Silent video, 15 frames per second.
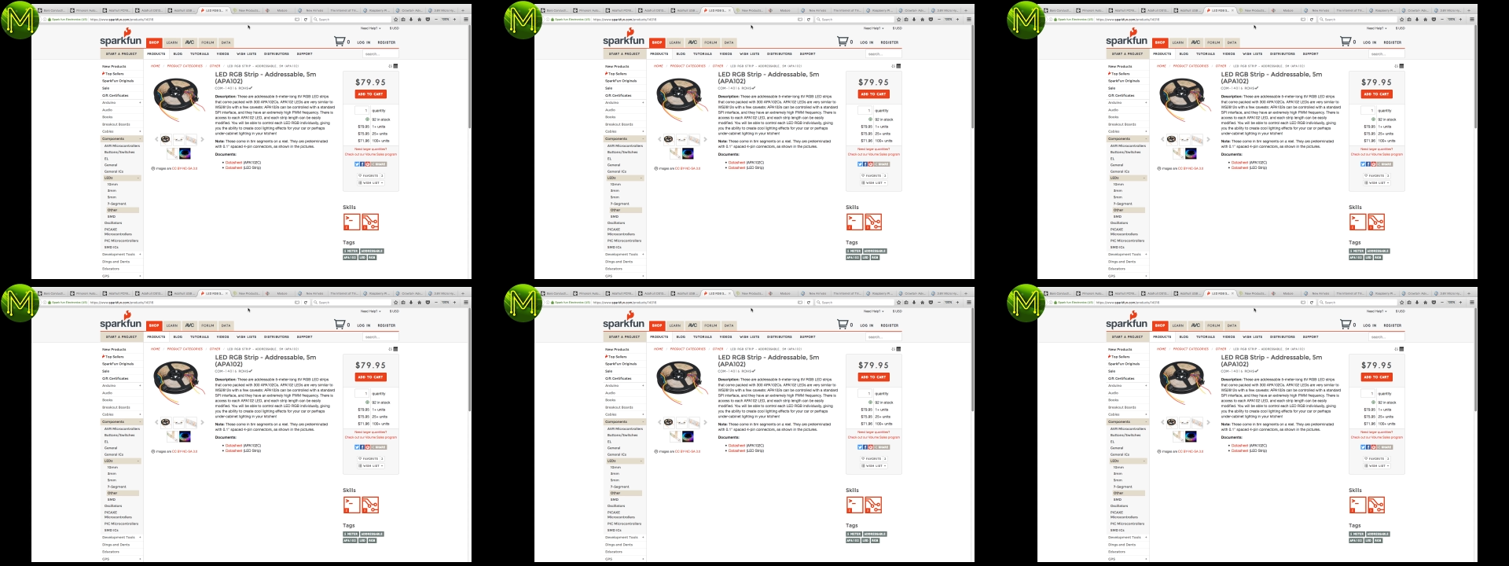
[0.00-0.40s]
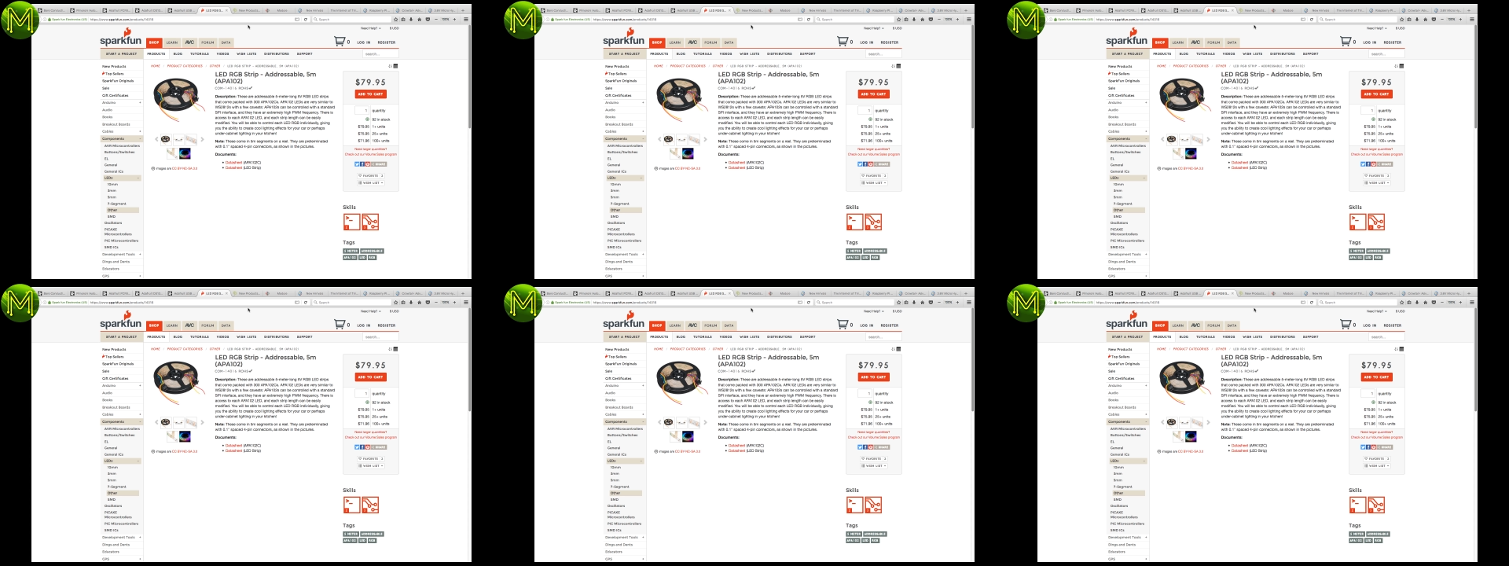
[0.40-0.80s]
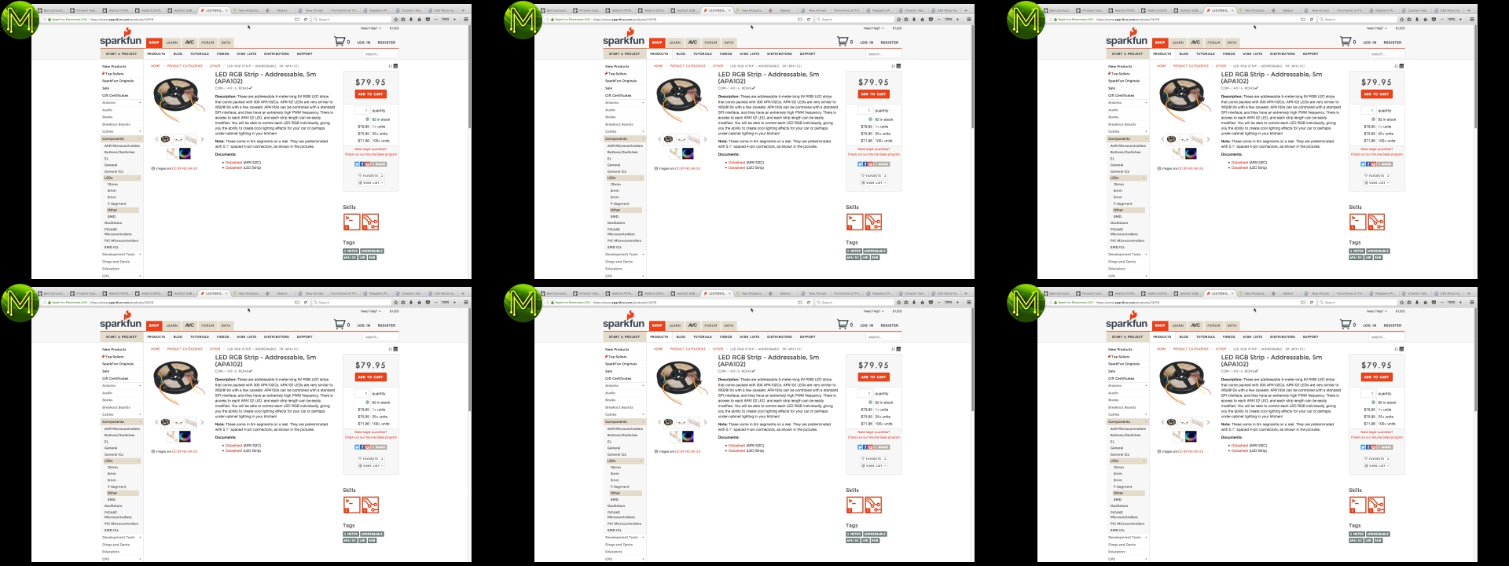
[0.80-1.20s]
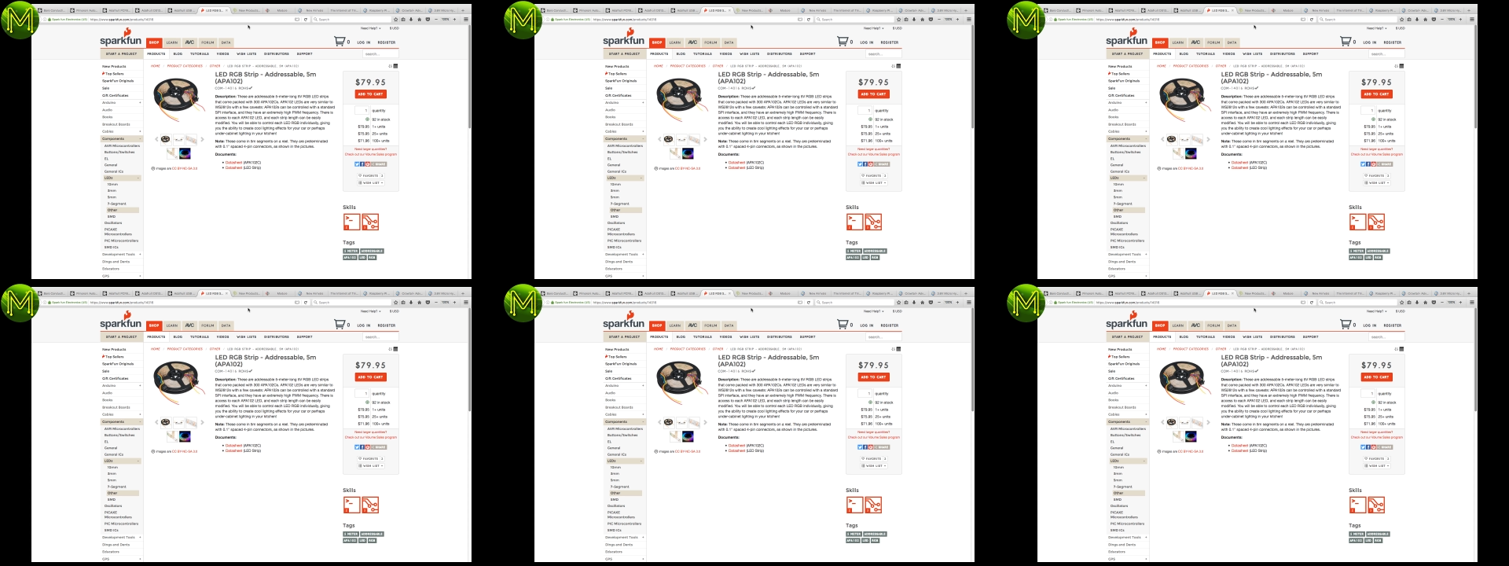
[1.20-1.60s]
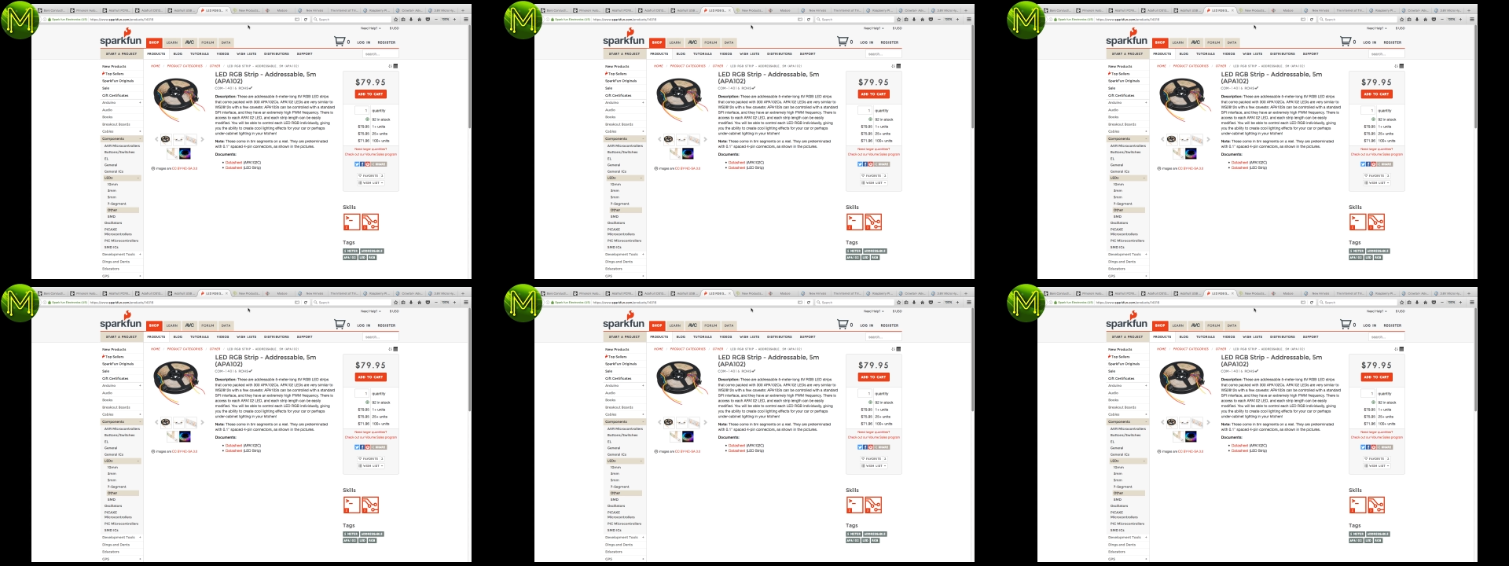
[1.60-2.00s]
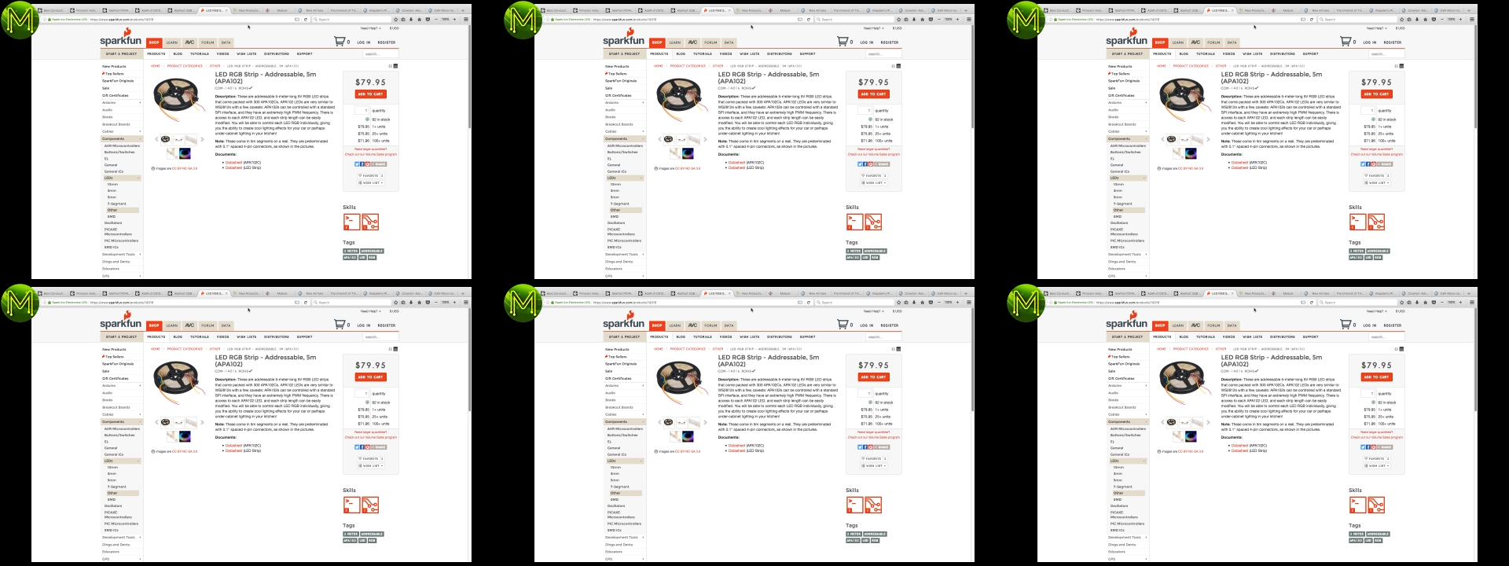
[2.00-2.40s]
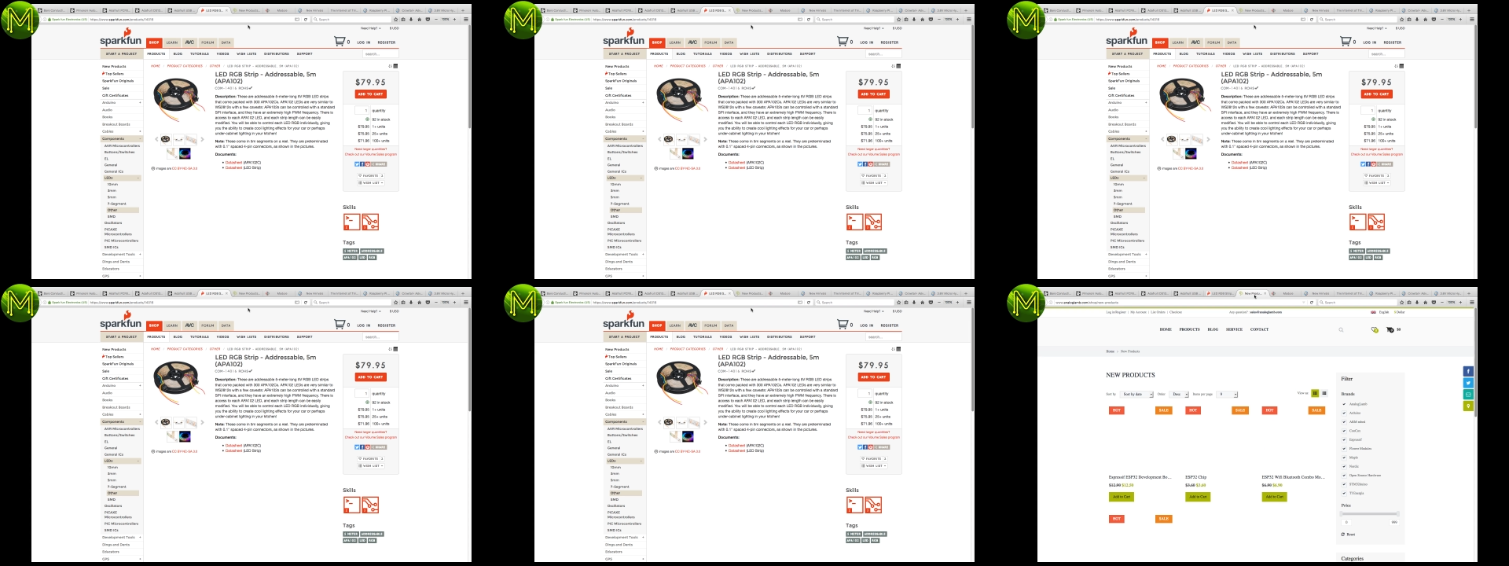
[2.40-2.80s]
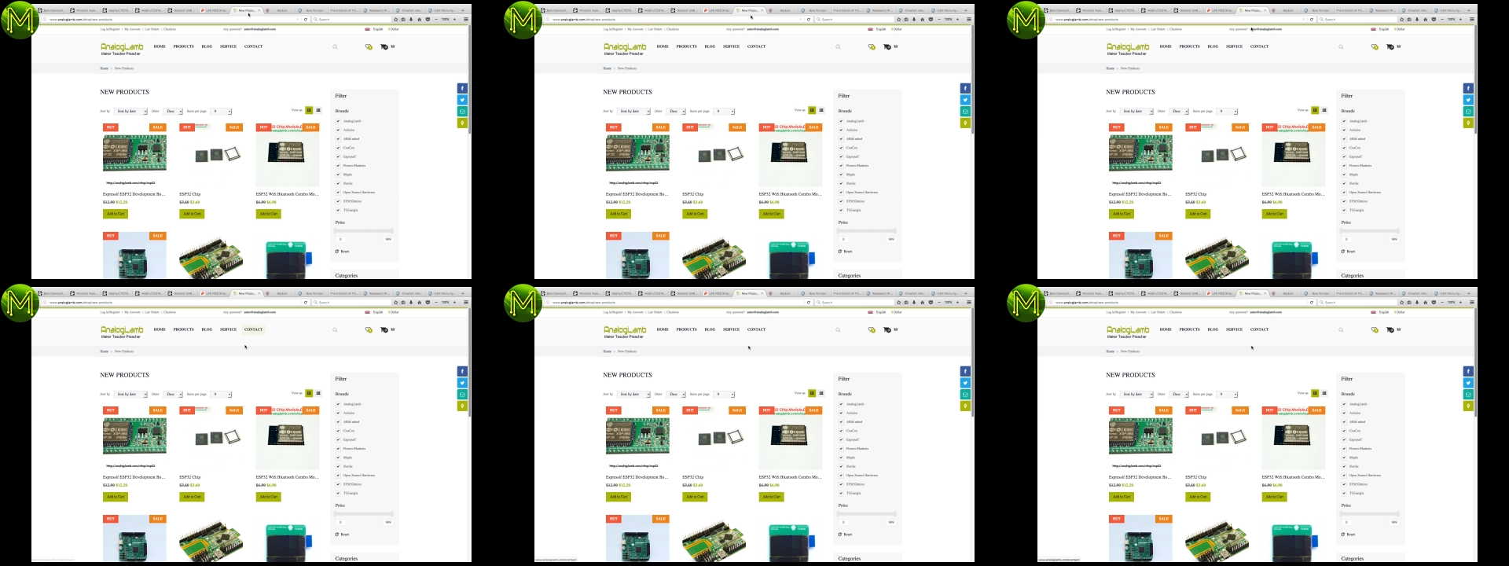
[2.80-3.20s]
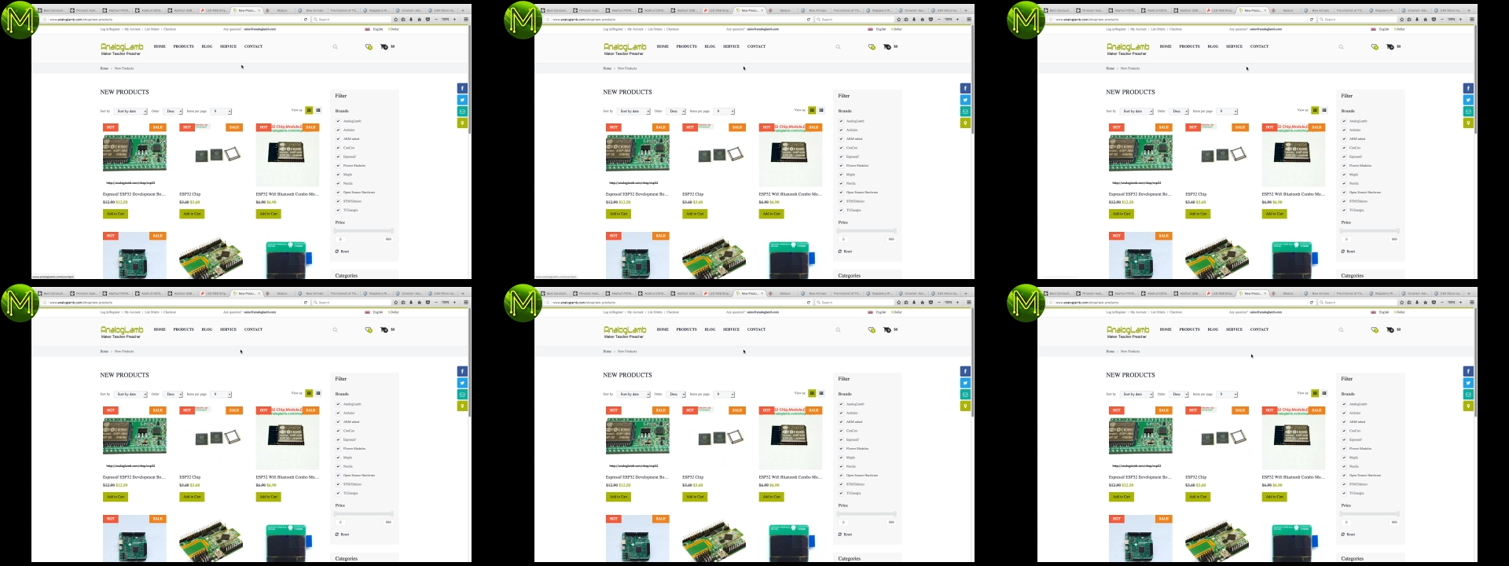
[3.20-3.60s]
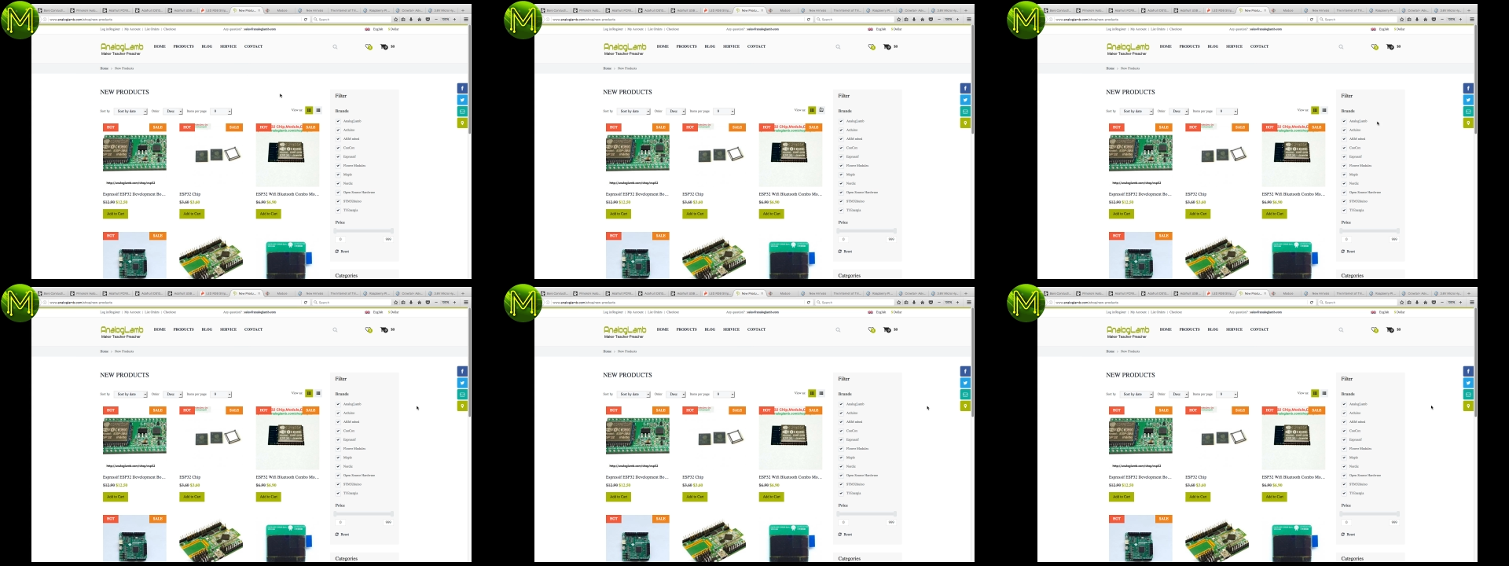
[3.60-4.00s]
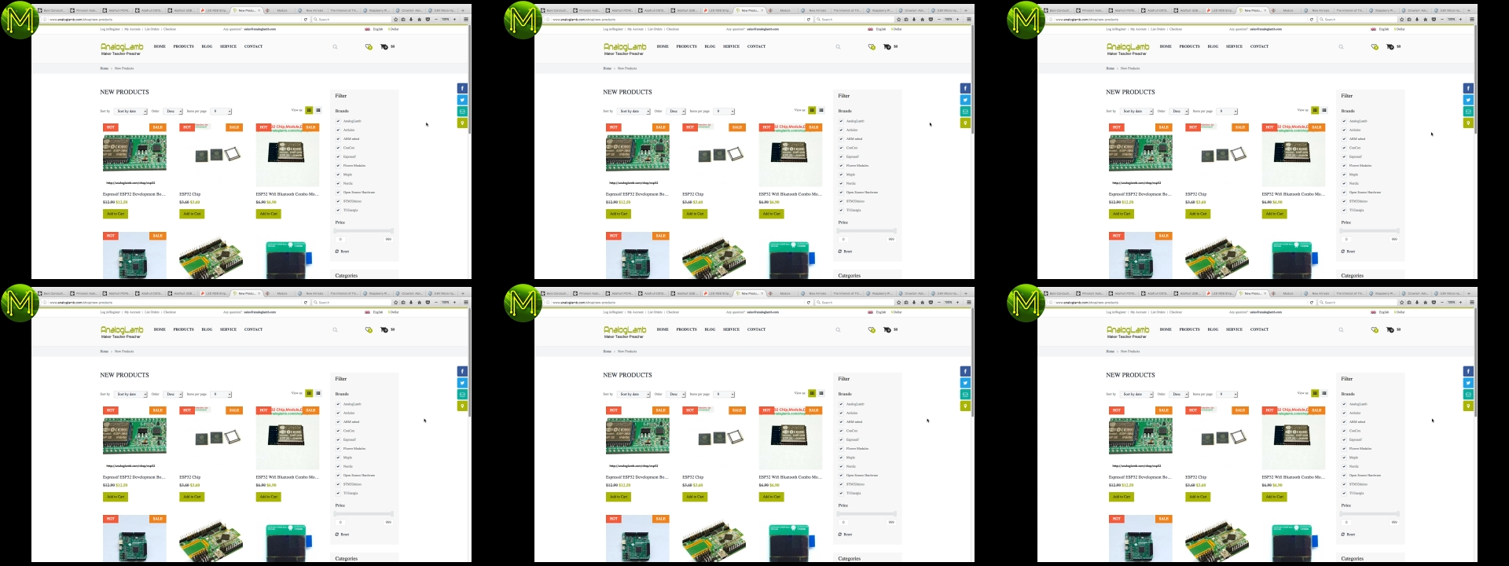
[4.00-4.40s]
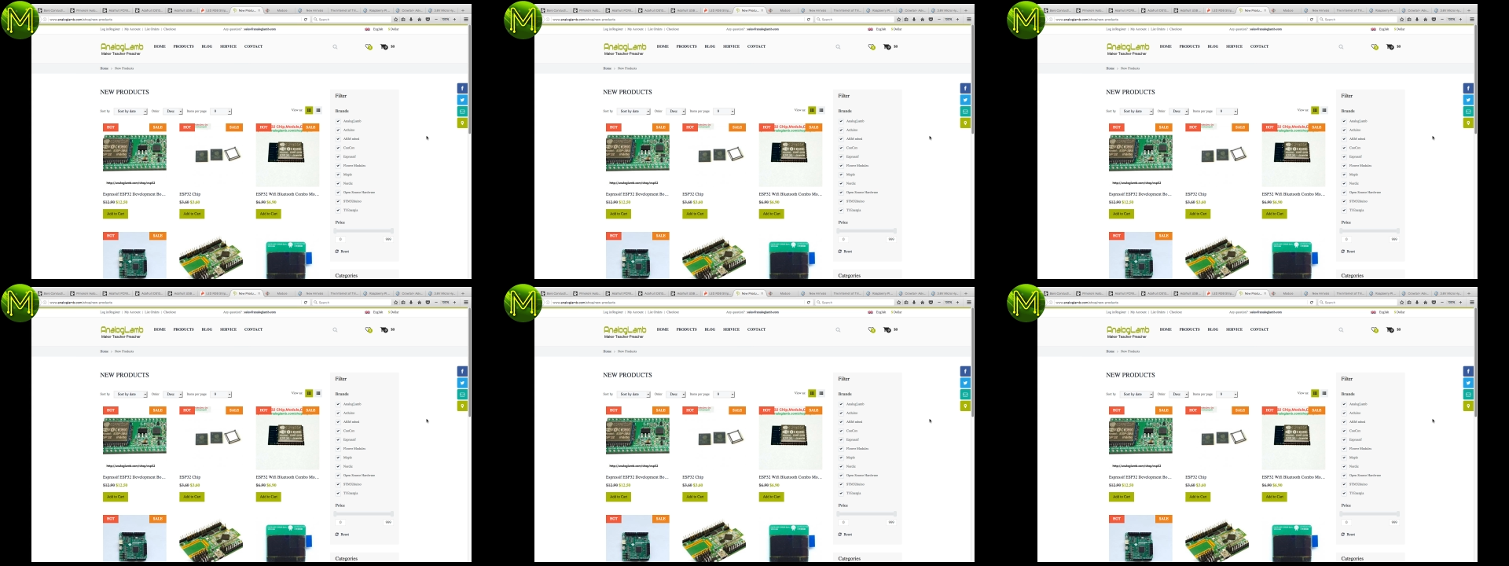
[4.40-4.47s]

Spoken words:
(no speaker visible)